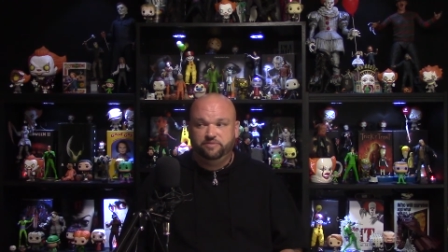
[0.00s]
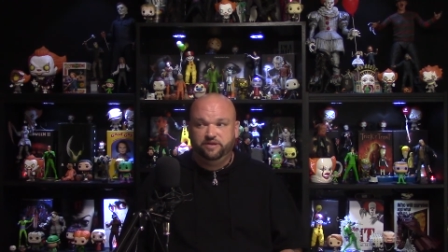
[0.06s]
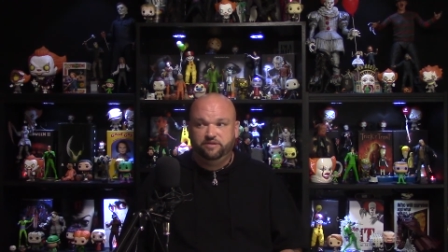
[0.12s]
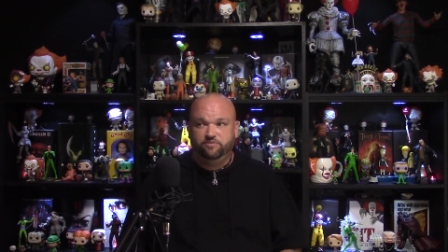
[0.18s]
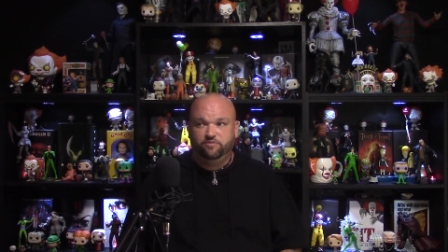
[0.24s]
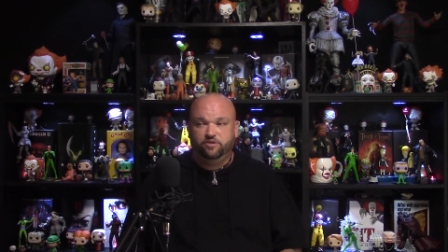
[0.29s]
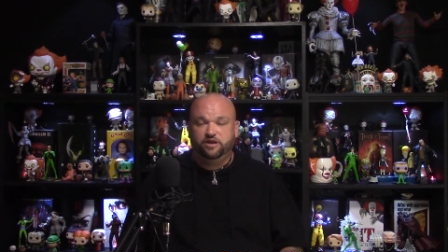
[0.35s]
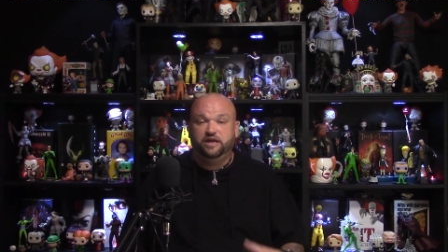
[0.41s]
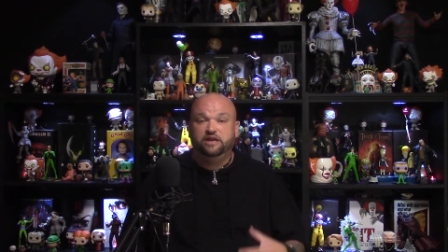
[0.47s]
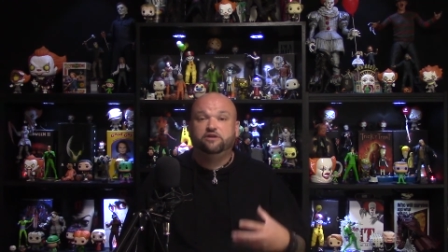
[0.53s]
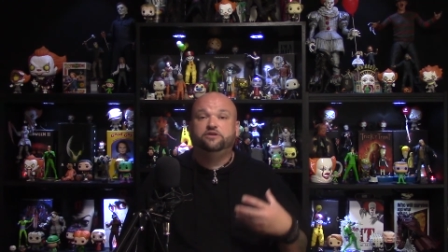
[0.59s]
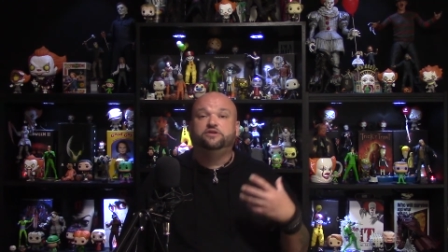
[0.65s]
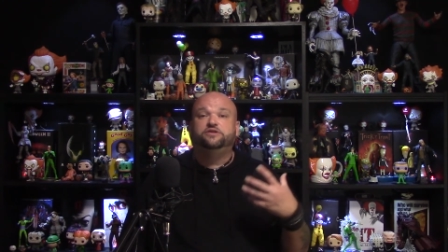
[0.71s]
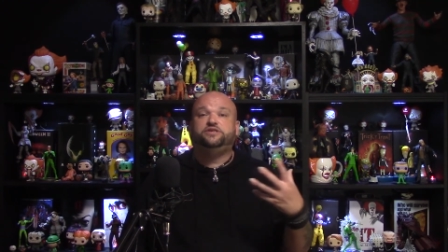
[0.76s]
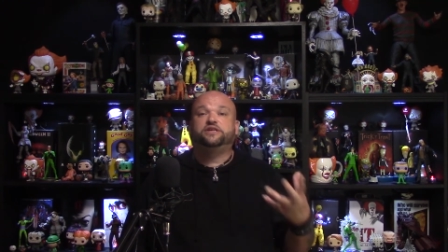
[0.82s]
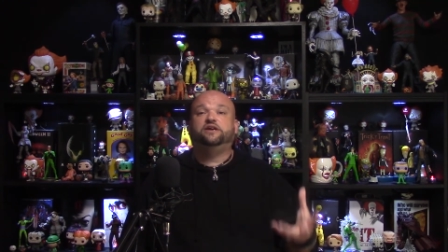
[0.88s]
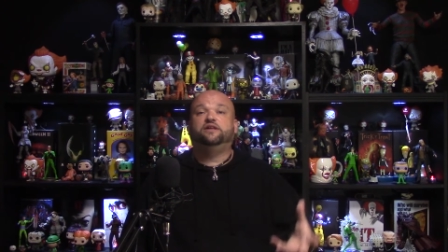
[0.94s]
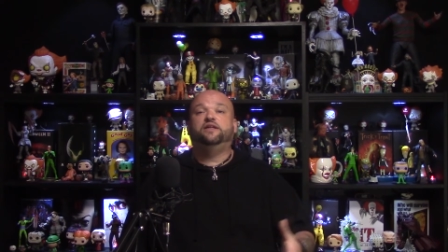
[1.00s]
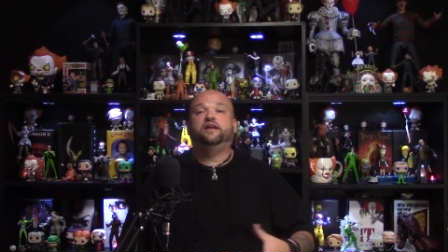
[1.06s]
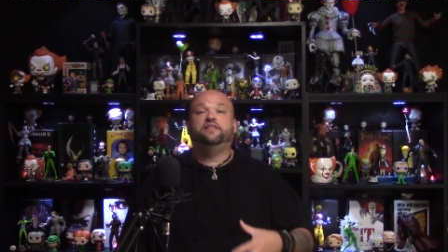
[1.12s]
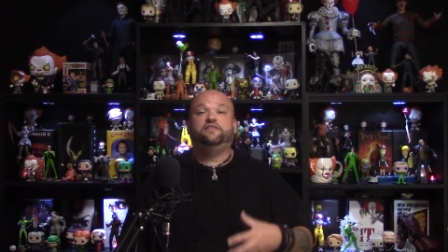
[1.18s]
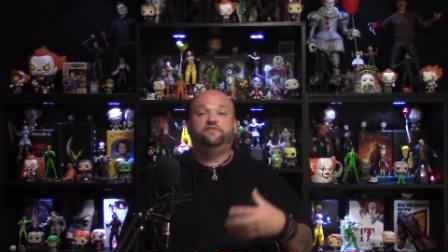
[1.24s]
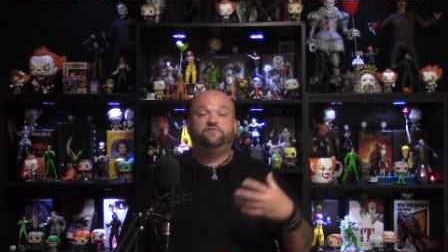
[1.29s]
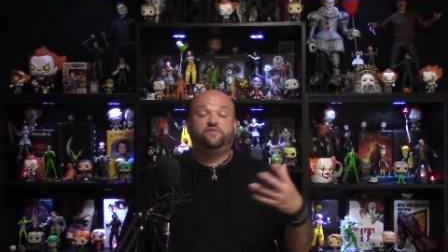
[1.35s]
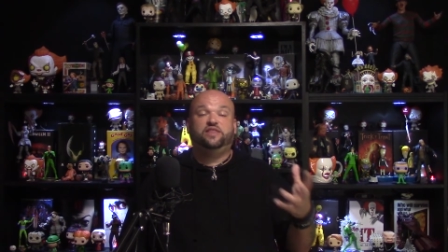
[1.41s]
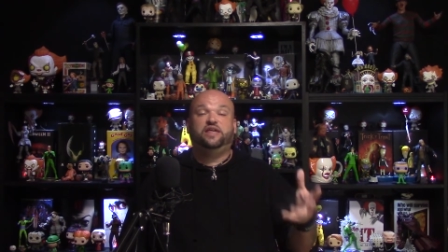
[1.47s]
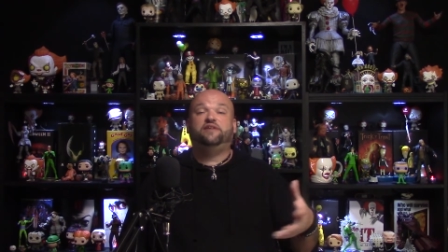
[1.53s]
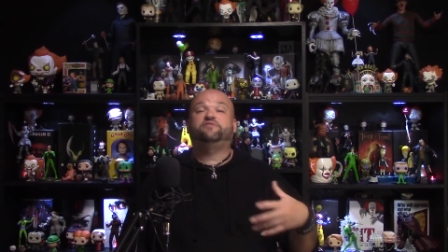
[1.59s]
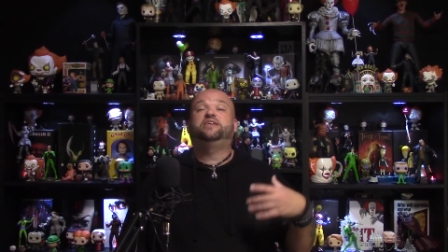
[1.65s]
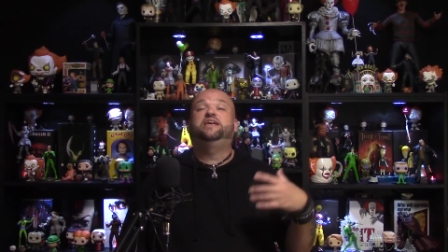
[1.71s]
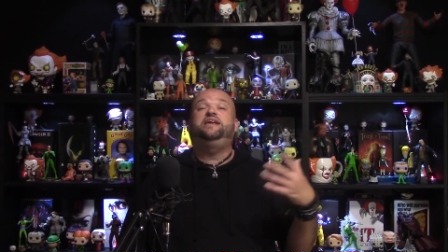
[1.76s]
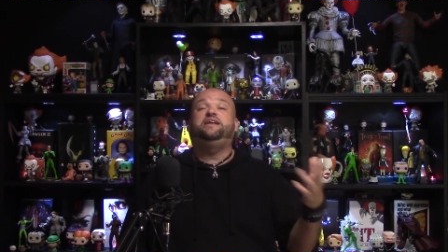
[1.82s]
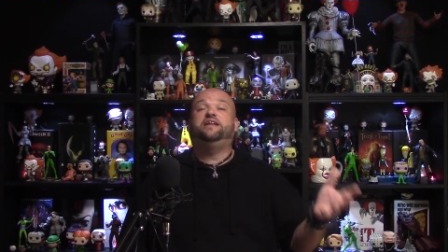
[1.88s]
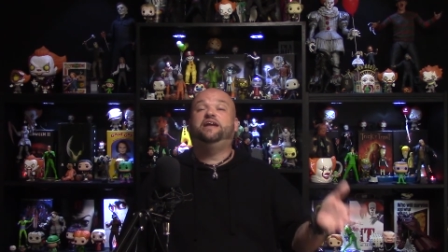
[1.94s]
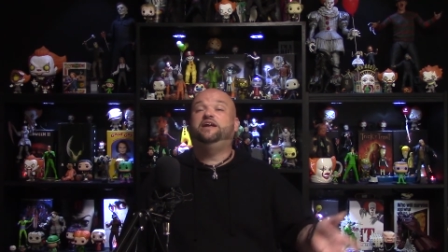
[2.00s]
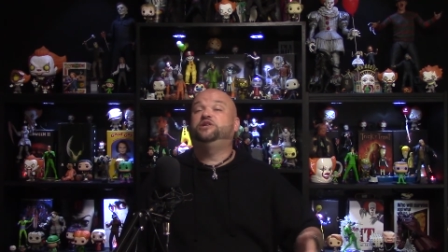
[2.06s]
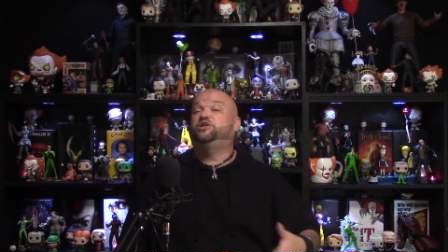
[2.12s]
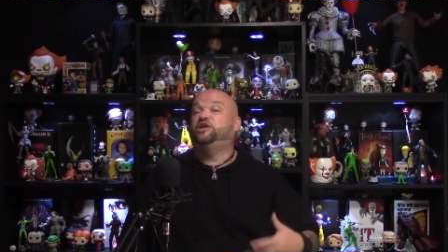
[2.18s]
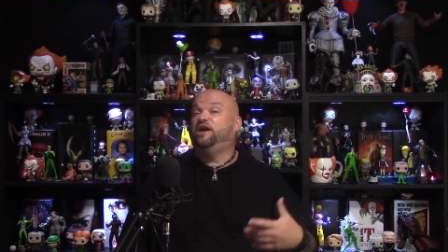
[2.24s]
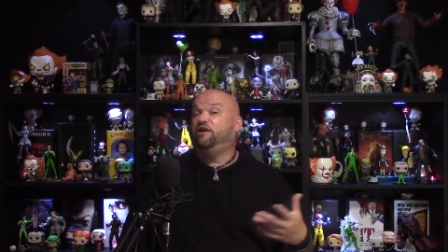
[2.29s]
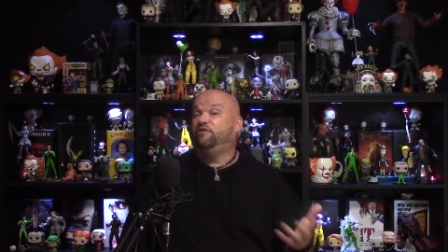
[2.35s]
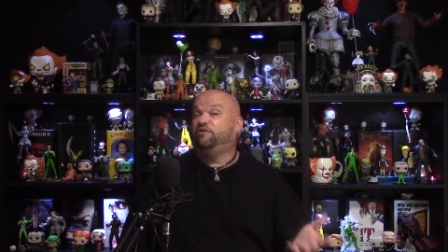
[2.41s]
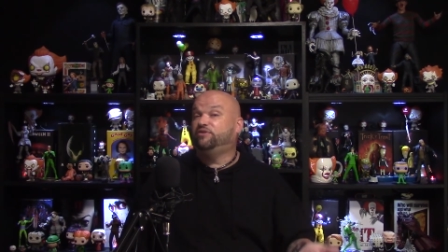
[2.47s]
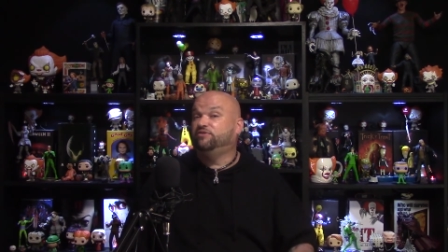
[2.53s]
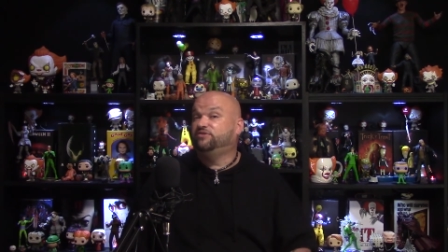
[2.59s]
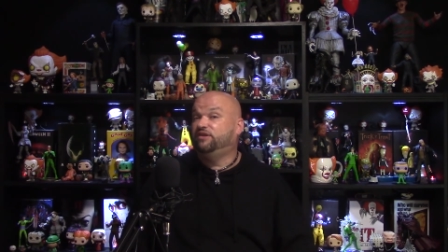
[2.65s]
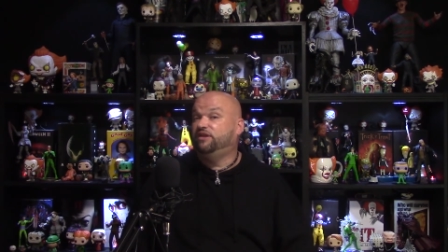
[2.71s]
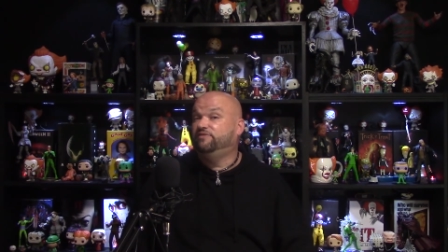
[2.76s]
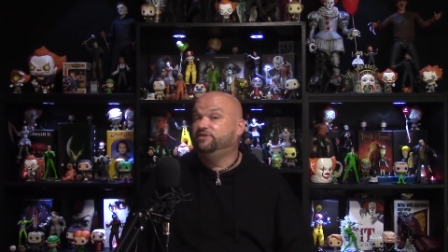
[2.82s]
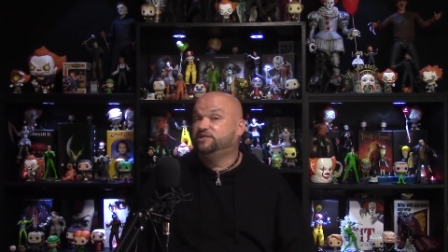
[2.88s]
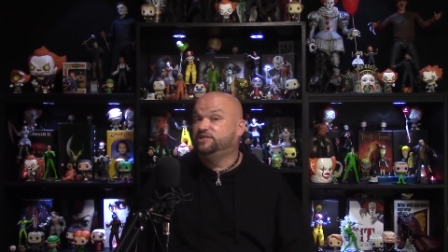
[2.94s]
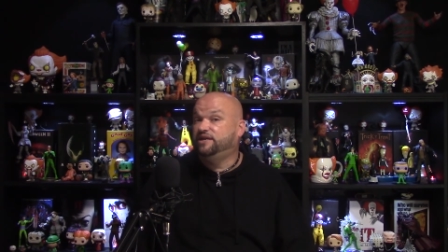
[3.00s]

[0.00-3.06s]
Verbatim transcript: but we're introducing a lot of a lot of teenage characters all of a